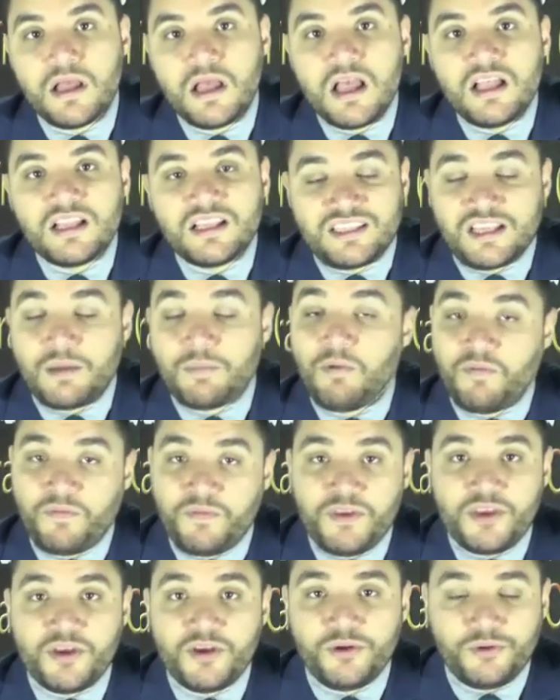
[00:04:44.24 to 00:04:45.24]
some of
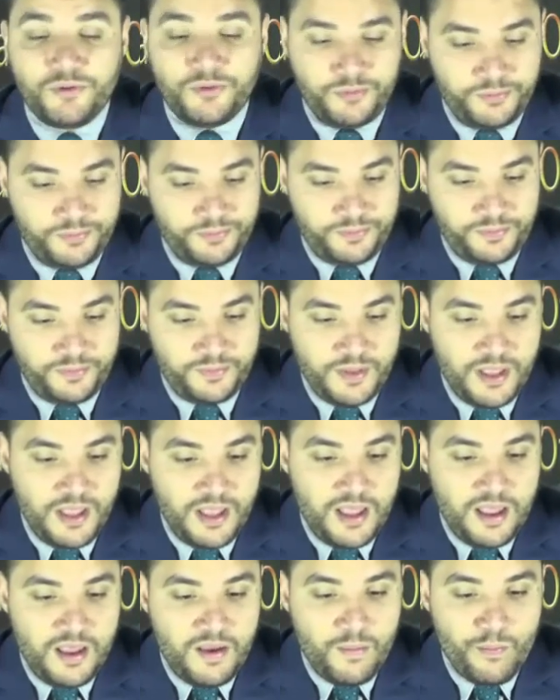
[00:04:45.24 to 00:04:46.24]
you
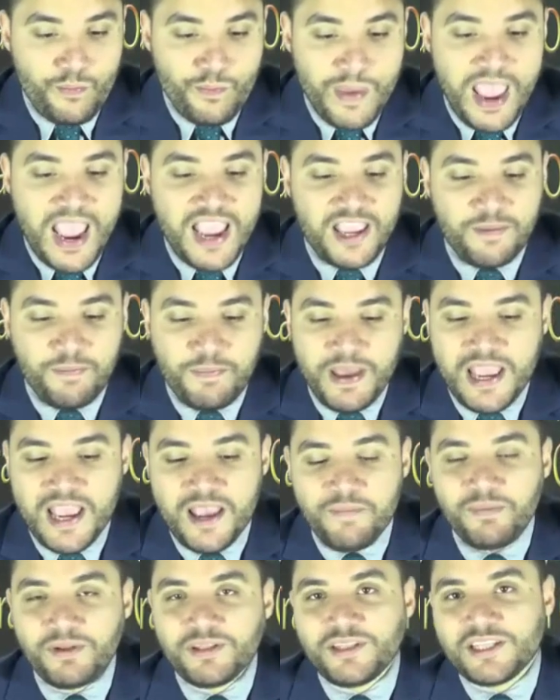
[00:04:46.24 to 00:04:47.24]
make
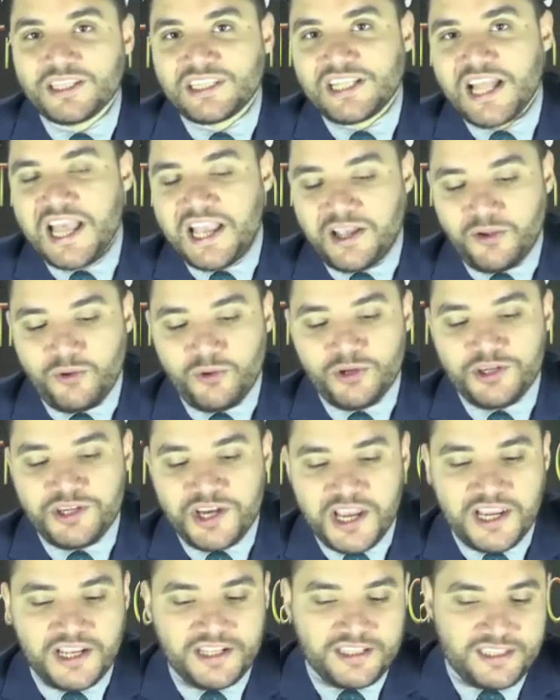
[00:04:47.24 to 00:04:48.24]
people dislike good
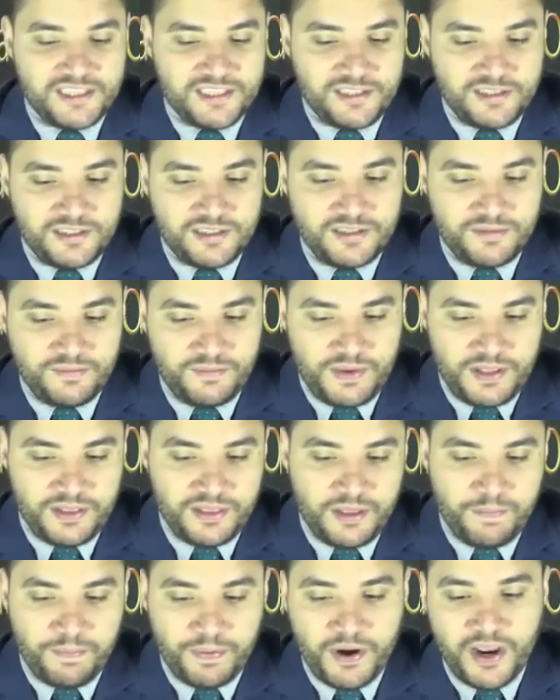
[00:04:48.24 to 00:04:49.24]
deeds, I mean
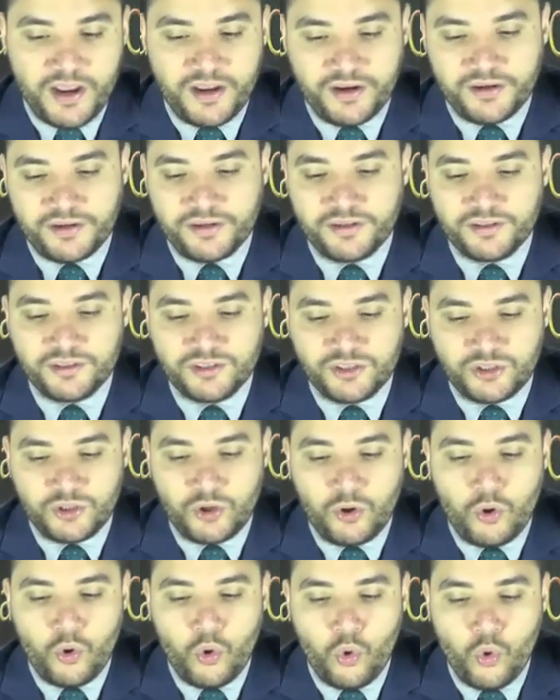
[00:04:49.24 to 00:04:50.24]
the prayer.
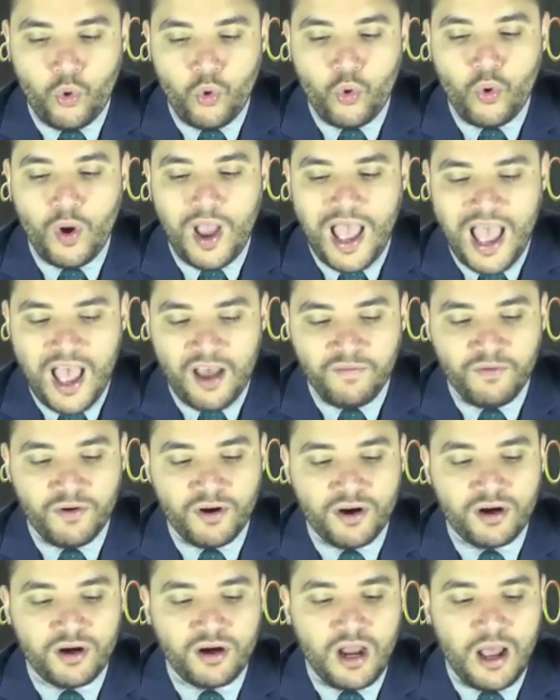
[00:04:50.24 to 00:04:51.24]
So
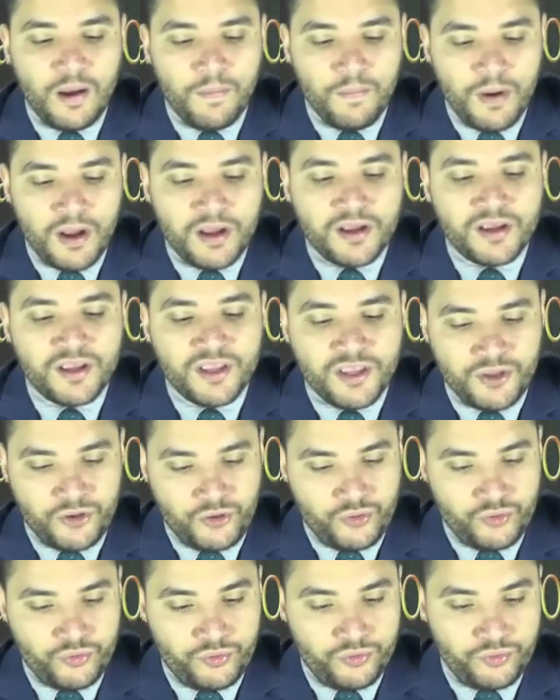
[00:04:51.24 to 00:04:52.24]
whoever among
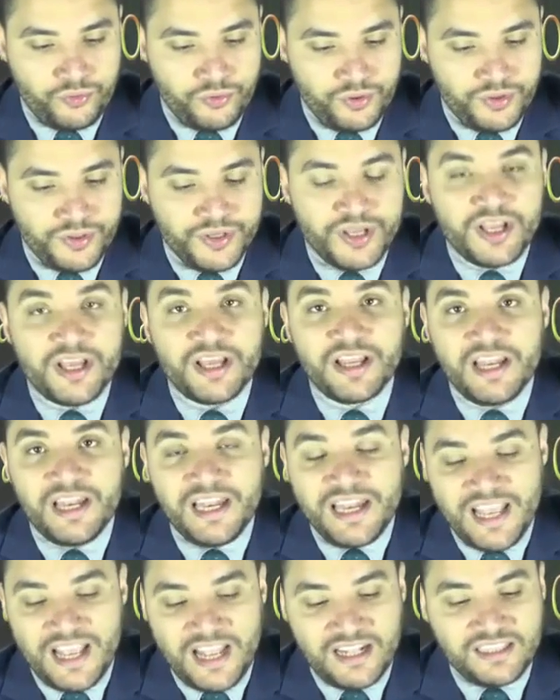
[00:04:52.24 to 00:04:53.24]
you
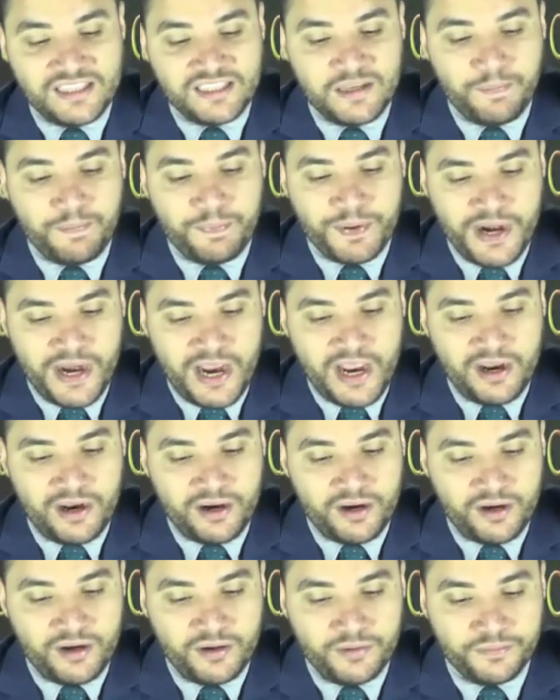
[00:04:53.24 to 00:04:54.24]
leads a
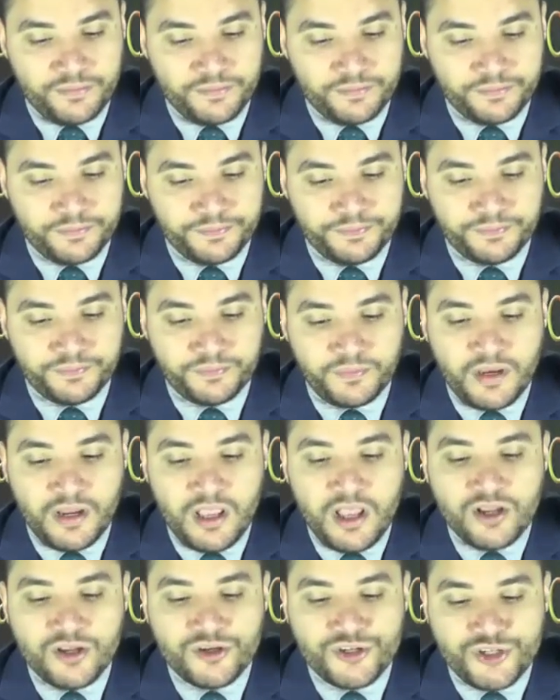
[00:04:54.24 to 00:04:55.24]
prayer
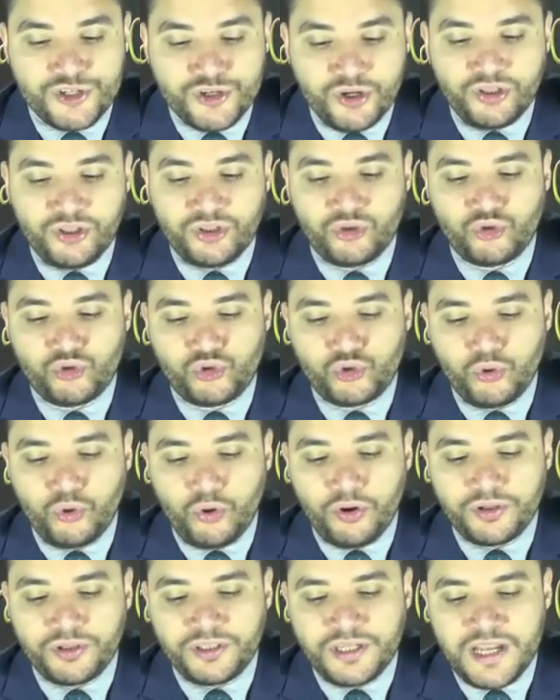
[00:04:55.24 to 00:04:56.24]
should
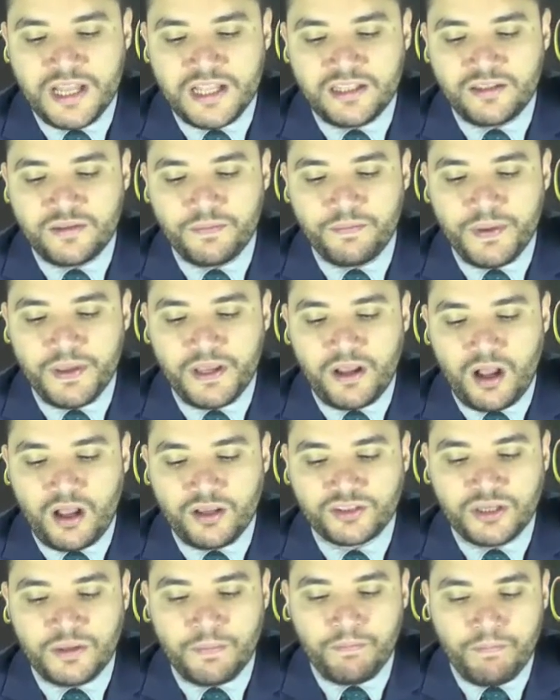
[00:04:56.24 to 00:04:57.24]
shorten it
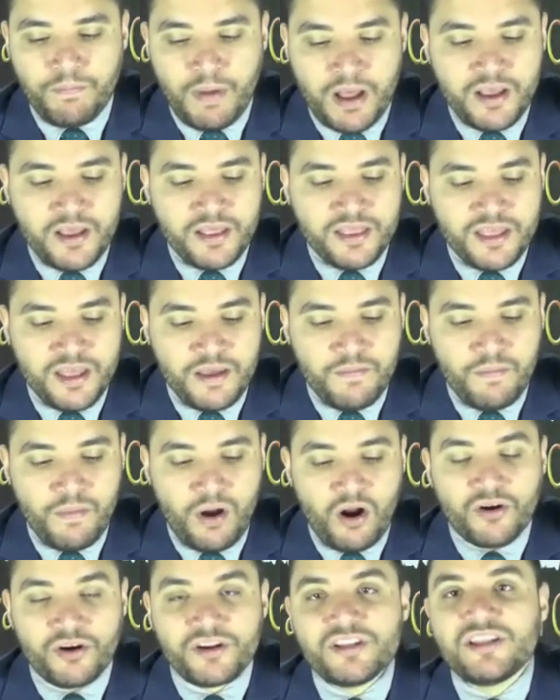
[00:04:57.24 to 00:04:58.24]
because among them
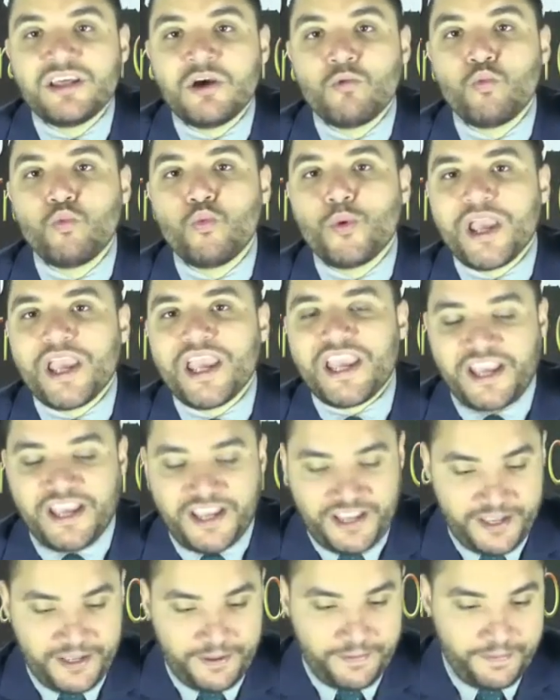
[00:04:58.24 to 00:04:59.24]
are the
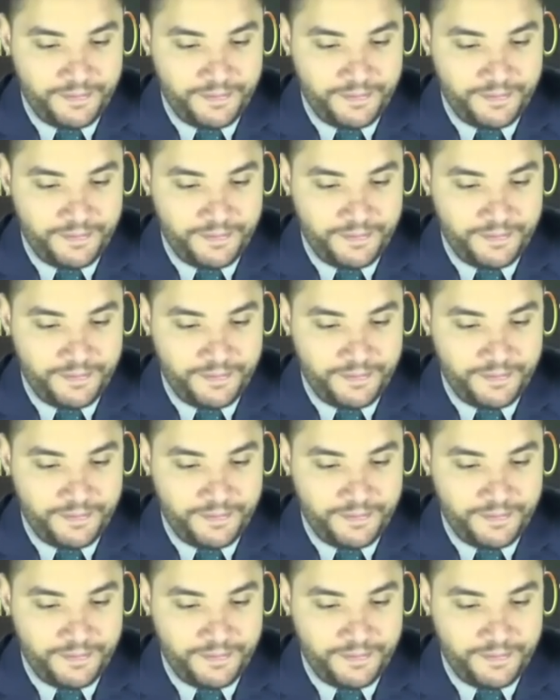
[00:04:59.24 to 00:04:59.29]
weak,